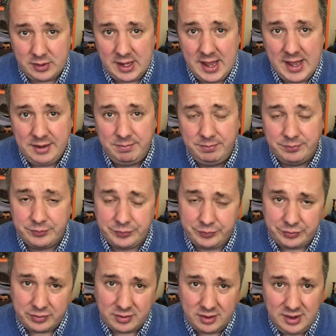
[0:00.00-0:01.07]
And
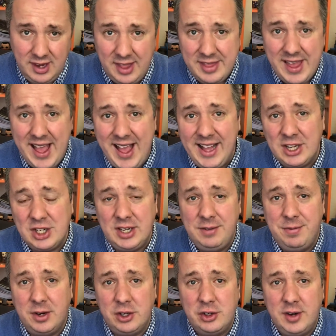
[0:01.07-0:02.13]
that actually
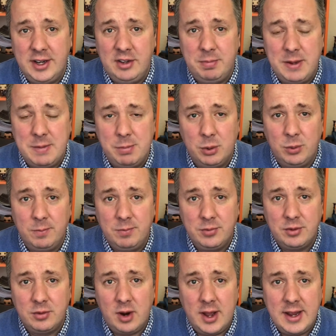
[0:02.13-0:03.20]
frustrates people,
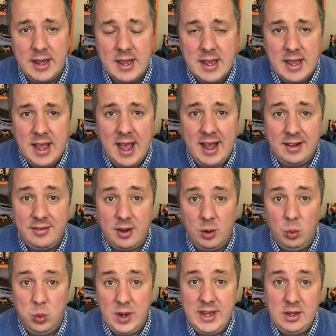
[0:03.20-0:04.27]
right? And so
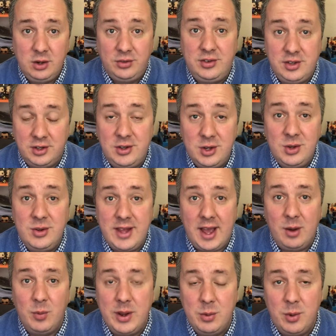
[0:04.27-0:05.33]
we used to do
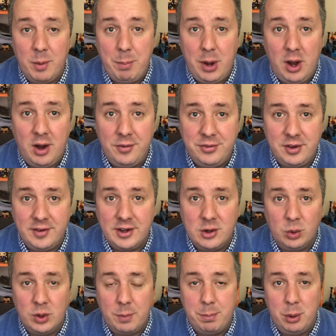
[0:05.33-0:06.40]
that. We were part of something
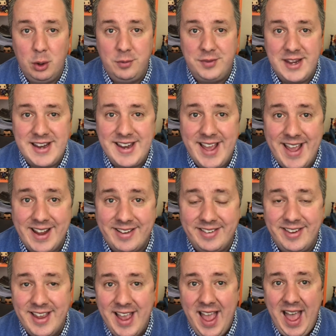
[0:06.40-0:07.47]
called Approved
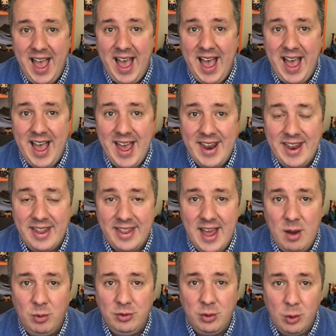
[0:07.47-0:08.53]
Index. And
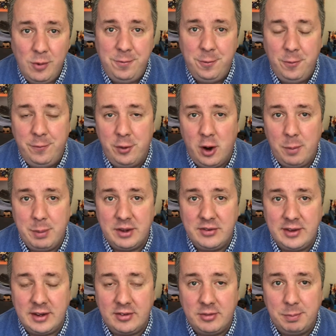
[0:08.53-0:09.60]
that was awful for our
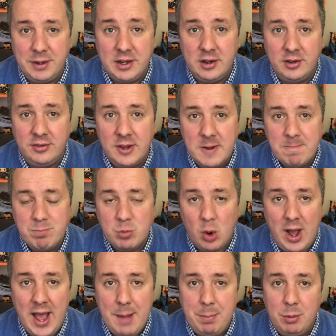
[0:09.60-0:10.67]
business, because
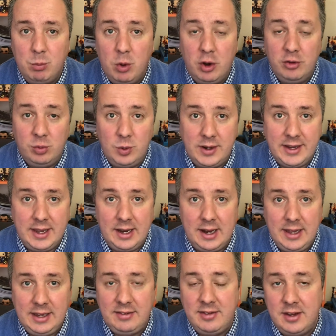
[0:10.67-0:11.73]
what happened was we'd get
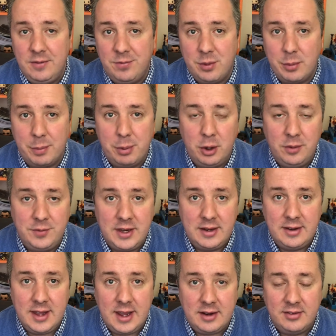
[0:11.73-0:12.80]
leads in from Approved
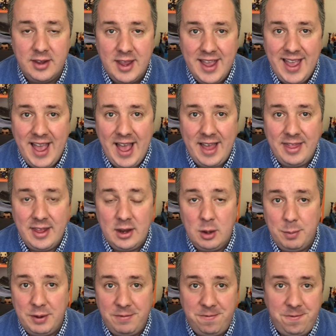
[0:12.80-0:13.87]
Index, and then there'd
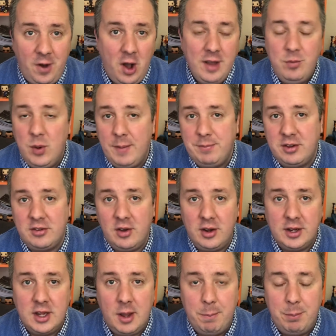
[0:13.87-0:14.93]
be five web
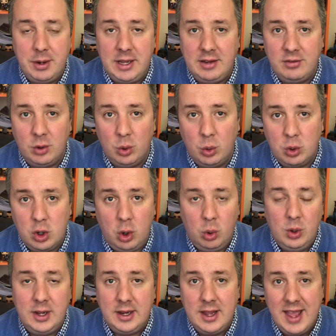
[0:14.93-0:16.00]
design companies all
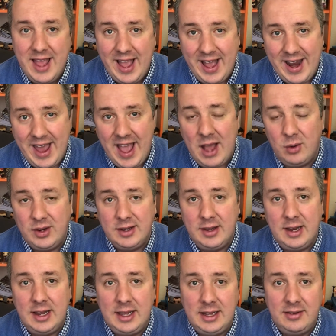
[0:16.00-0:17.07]
calling and hounding the
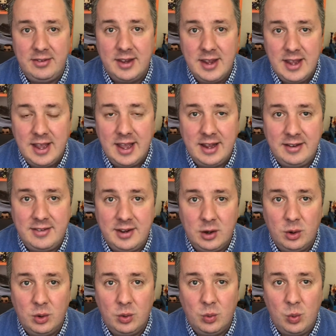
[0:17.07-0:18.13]
leads
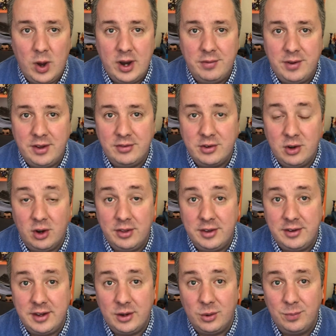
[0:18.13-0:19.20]
until one of us got the
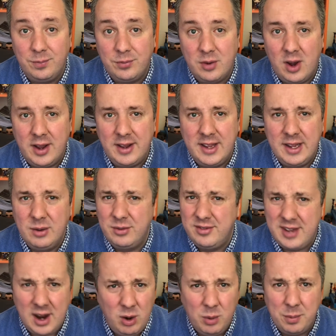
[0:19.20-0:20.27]
deal, right? It was
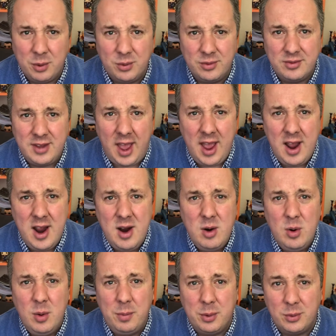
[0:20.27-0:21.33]
terrible,
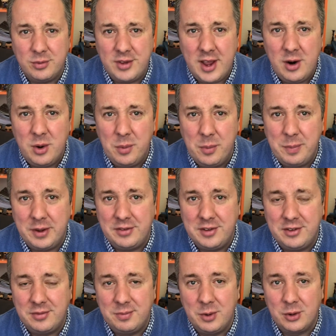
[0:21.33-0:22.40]
terrible, terrible
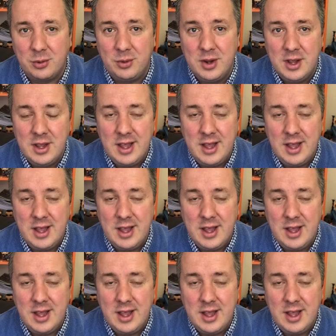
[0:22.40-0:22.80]
business model